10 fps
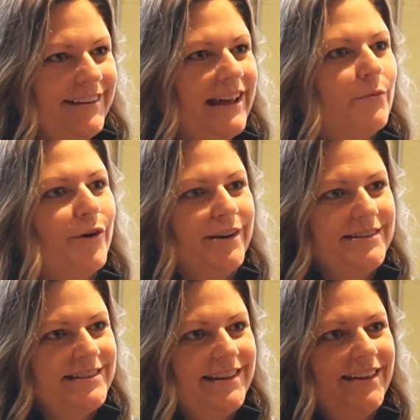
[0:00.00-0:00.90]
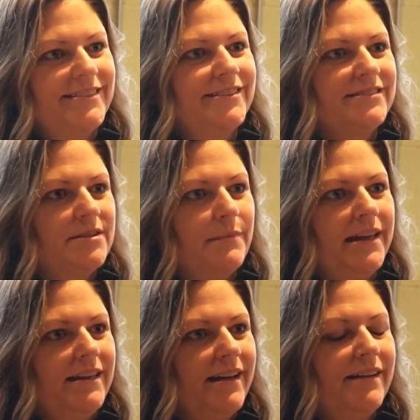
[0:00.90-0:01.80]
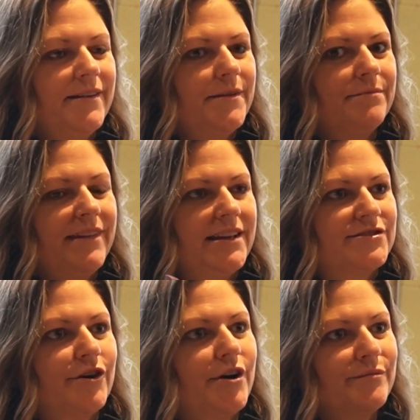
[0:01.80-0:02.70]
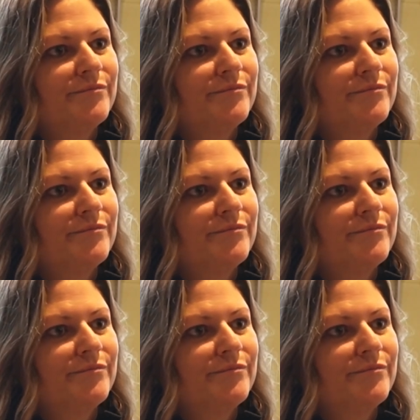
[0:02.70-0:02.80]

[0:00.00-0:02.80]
and working together to make things grow.